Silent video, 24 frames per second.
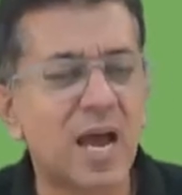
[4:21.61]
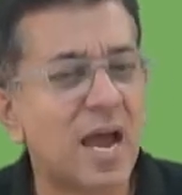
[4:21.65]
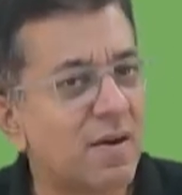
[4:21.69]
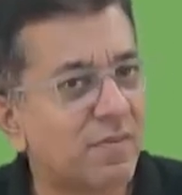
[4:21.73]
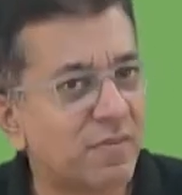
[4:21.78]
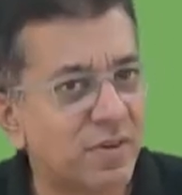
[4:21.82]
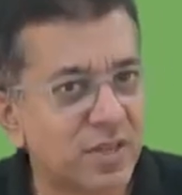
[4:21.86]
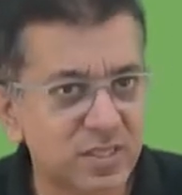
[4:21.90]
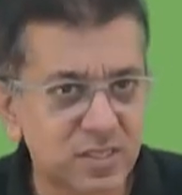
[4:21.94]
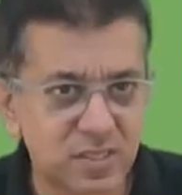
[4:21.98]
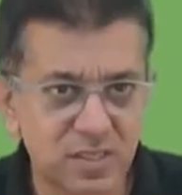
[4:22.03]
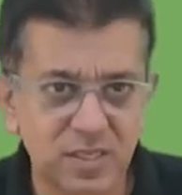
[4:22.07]

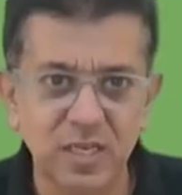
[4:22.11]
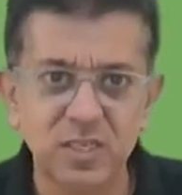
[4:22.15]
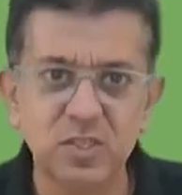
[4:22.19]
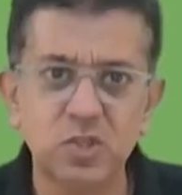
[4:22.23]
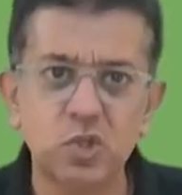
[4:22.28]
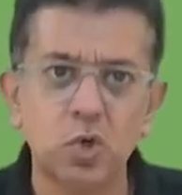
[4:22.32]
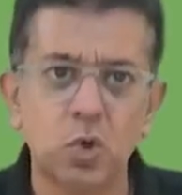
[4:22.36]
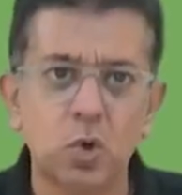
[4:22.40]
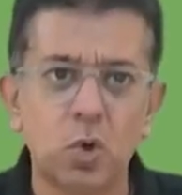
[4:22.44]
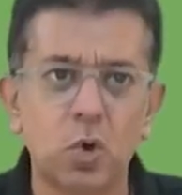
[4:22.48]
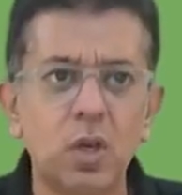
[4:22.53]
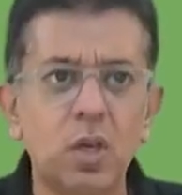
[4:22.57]
I've
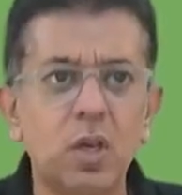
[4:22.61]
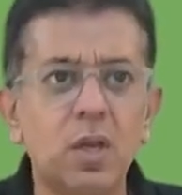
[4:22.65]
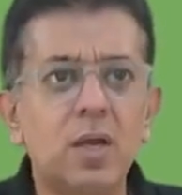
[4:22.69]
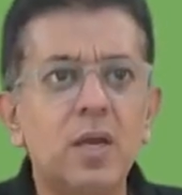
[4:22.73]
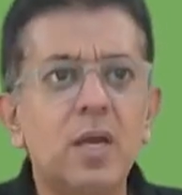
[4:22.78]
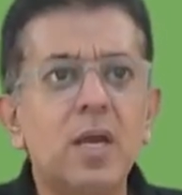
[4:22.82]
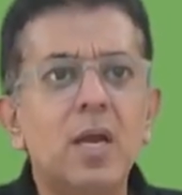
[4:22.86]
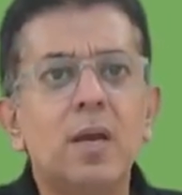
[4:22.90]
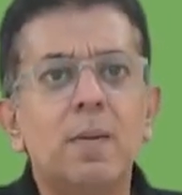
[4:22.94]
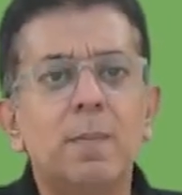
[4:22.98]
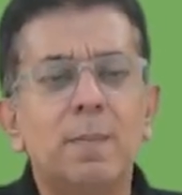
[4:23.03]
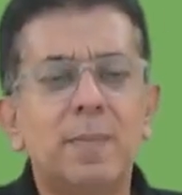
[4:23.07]
discussed all,
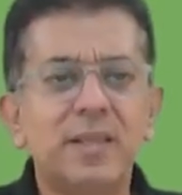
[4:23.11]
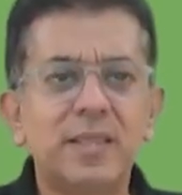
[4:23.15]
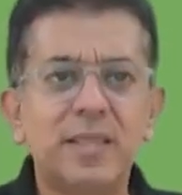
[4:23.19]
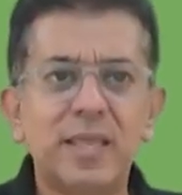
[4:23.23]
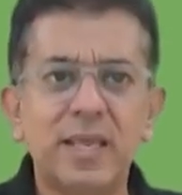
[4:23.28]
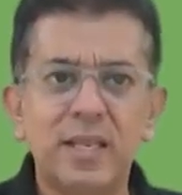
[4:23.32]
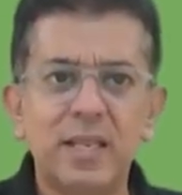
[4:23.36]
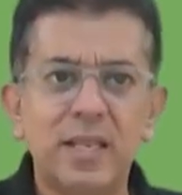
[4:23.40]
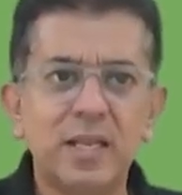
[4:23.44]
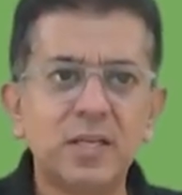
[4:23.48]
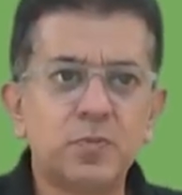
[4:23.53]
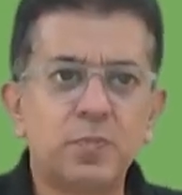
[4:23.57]
but
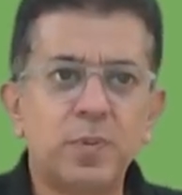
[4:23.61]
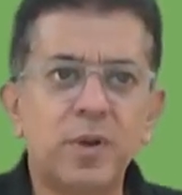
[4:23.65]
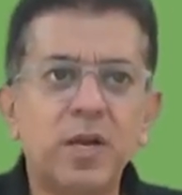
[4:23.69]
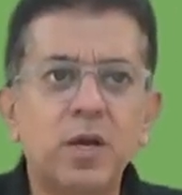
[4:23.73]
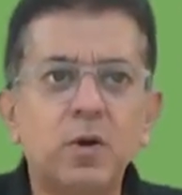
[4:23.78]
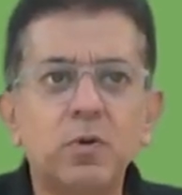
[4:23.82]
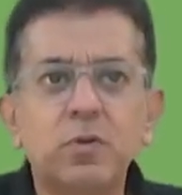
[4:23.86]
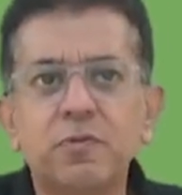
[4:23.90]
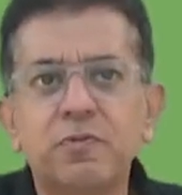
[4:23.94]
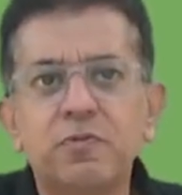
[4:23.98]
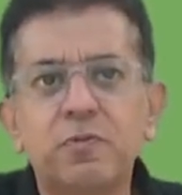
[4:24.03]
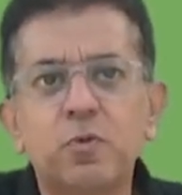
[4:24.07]
then let's bring
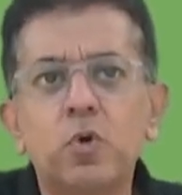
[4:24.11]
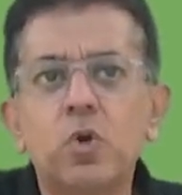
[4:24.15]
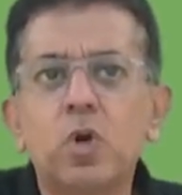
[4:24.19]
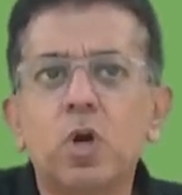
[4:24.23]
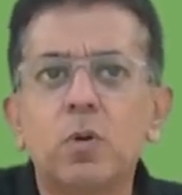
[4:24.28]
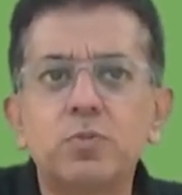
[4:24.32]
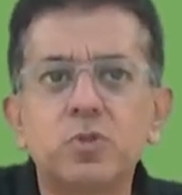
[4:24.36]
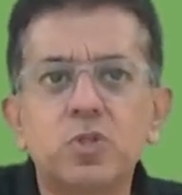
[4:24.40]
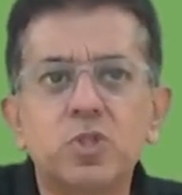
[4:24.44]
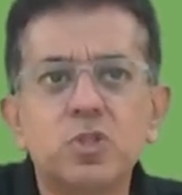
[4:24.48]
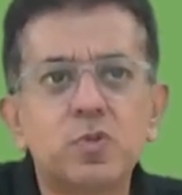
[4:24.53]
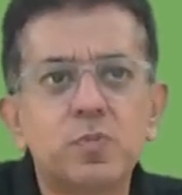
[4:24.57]
out the four
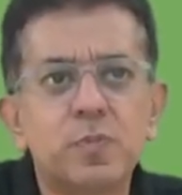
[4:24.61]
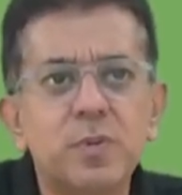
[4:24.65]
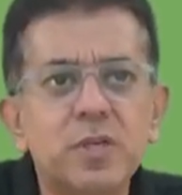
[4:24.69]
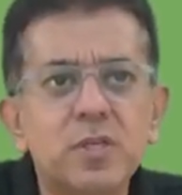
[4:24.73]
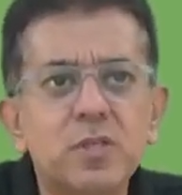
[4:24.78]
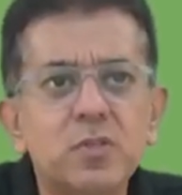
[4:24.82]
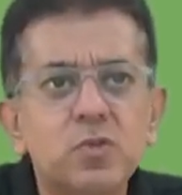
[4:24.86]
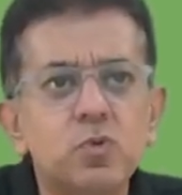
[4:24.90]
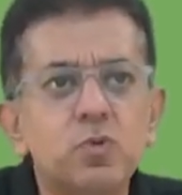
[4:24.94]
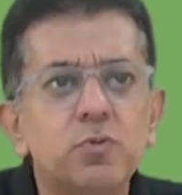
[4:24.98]
options, please.